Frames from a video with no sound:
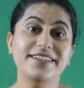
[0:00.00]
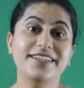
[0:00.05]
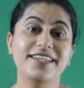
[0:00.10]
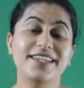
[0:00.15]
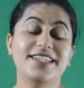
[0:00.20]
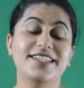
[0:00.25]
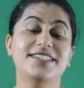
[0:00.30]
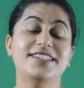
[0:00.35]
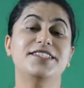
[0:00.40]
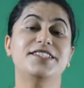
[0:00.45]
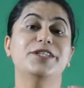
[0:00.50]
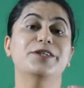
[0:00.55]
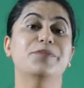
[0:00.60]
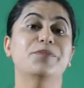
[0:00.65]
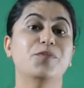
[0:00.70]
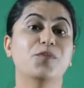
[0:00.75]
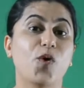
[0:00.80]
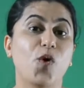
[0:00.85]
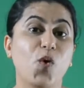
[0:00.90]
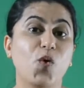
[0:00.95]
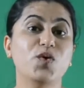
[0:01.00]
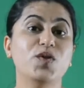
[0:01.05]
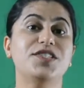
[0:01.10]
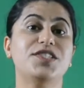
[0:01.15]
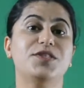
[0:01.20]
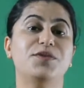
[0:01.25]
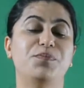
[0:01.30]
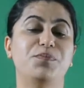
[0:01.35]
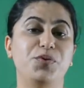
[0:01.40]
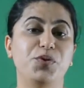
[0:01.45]
is the
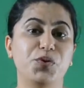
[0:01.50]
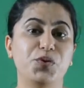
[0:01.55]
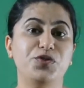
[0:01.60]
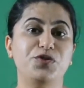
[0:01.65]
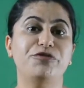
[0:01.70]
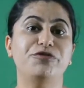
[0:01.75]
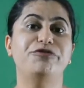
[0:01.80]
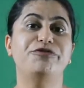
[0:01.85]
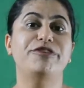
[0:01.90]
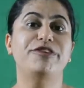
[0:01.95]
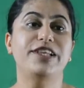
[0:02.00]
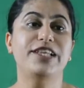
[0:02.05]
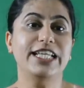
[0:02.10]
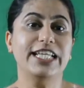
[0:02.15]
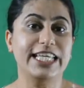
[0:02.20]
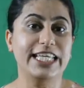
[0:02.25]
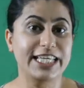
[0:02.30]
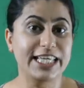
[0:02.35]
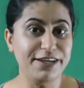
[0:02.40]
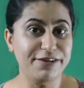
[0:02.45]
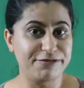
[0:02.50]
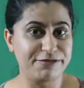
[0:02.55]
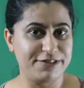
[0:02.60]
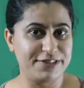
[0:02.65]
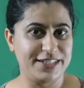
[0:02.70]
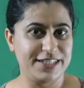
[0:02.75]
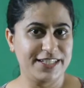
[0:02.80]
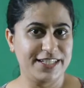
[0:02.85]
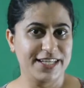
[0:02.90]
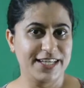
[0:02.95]
most beautiful
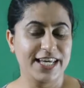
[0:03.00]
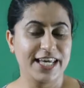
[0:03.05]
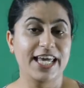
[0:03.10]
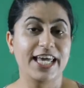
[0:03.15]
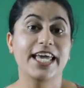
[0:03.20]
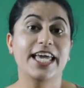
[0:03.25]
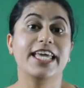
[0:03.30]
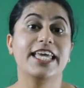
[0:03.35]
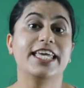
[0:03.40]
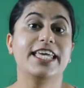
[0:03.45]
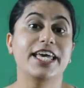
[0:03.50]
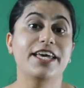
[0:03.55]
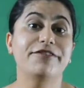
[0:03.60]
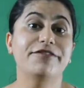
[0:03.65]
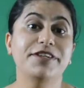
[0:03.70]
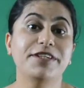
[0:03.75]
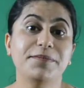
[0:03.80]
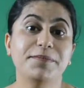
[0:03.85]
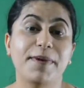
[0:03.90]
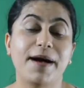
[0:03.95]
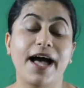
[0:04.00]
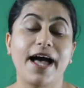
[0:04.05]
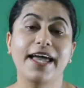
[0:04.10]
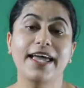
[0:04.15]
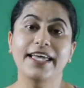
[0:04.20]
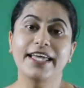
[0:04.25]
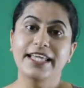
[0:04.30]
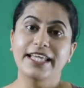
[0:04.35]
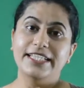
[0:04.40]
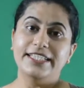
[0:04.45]
gift given by
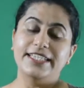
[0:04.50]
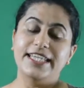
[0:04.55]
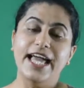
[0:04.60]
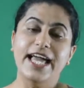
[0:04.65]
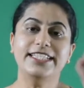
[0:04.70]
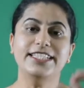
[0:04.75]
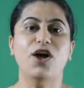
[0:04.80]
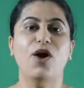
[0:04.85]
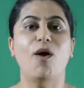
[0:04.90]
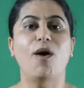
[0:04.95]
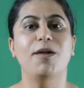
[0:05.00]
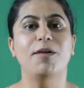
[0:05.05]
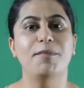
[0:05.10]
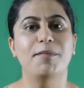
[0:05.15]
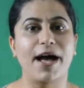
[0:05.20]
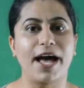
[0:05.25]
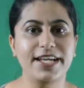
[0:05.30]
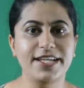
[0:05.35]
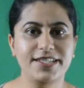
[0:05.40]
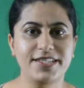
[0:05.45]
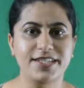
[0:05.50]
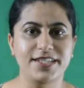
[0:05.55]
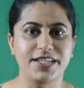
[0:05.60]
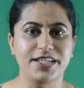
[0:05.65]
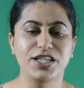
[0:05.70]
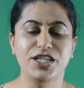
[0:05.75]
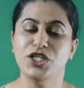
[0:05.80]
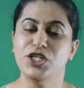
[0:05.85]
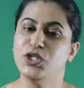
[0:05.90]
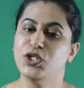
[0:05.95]
that
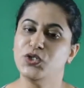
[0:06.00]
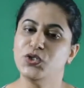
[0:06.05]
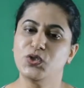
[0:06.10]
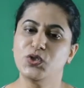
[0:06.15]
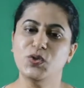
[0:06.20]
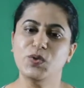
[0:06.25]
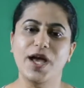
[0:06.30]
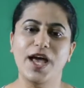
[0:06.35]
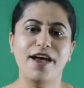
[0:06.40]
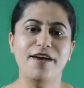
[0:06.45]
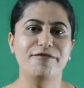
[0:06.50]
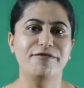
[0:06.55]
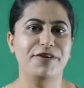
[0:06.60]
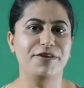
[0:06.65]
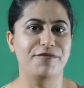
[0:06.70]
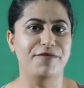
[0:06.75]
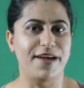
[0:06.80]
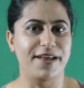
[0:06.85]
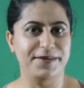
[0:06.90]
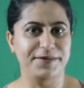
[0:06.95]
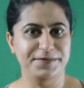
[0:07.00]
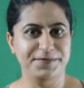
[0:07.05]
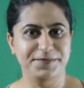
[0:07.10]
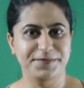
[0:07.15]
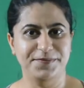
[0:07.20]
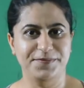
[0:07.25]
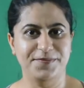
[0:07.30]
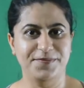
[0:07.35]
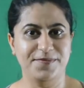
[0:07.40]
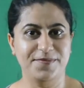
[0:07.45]
Almighty to everyone.
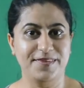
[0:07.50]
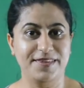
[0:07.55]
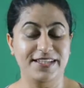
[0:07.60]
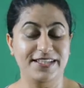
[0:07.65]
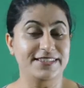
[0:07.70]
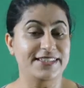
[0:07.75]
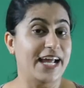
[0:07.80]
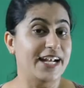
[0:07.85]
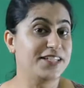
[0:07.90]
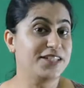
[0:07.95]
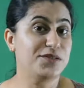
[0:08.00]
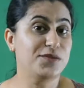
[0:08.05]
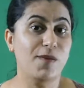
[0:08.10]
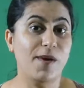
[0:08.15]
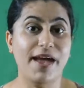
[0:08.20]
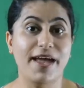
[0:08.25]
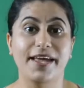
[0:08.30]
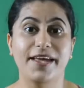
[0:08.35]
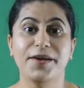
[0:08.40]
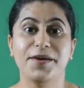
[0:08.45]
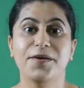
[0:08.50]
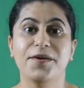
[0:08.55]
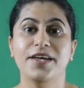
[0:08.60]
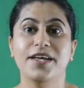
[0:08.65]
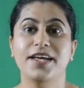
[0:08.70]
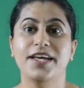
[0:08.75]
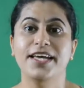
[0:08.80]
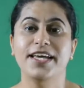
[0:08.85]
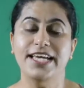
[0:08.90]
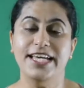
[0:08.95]
That is why
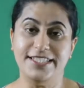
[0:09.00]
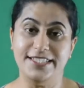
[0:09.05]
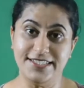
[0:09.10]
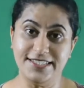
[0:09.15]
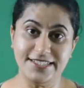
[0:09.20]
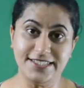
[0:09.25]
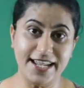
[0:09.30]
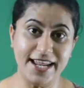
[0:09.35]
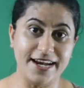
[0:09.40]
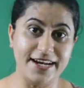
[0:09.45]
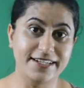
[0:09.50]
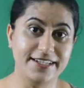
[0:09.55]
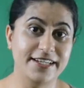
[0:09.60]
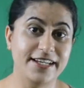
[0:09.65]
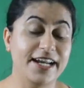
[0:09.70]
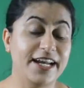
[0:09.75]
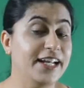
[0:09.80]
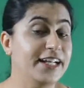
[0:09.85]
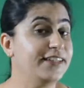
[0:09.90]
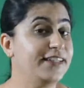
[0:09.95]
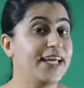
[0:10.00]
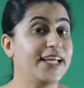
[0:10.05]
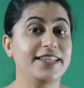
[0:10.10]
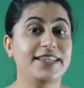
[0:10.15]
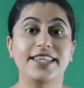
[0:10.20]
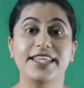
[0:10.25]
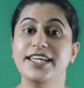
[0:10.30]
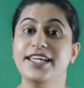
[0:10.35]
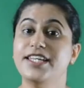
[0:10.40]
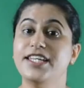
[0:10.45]
it is said that
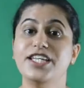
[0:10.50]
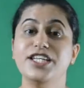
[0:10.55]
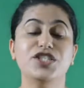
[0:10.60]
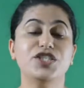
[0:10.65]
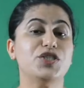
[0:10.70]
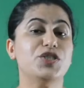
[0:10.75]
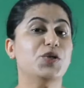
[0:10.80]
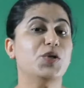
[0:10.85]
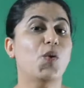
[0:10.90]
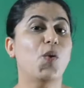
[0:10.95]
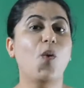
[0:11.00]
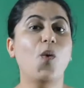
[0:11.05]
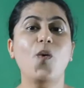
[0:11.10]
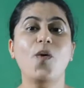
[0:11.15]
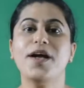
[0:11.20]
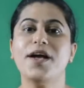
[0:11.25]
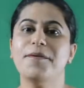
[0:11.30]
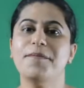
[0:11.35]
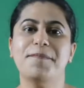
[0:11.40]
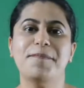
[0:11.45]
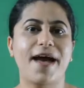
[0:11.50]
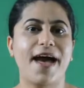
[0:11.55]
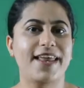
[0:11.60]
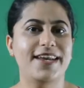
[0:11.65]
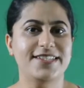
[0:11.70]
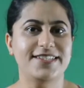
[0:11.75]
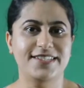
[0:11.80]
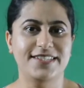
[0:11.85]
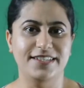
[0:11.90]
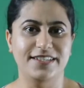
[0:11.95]
there is no
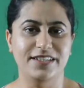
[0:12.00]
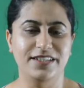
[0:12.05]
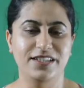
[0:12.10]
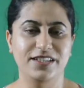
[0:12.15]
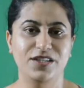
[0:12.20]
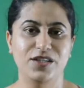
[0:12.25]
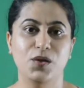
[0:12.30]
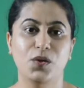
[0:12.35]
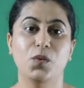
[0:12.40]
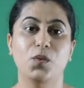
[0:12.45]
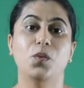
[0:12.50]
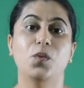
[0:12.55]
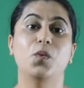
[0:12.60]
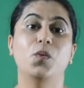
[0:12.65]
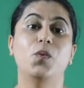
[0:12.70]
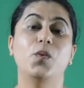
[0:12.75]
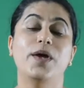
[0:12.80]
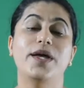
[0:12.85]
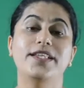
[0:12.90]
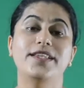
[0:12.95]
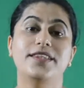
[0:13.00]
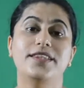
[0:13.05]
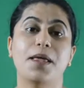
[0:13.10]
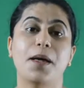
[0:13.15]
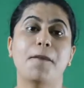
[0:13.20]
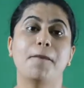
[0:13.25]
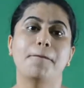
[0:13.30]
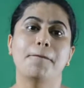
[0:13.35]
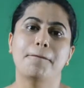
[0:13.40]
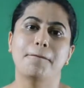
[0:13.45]
comparison with
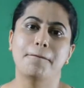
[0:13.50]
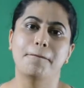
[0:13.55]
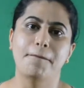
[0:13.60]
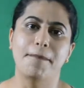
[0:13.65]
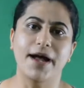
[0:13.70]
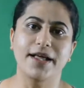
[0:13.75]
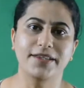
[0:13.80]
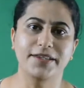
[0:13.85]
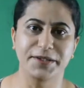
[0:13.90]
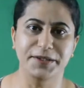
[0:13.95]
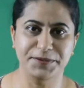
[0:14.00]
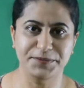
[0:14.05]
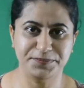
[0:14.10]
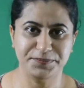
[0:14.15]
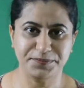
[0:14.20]
Mother.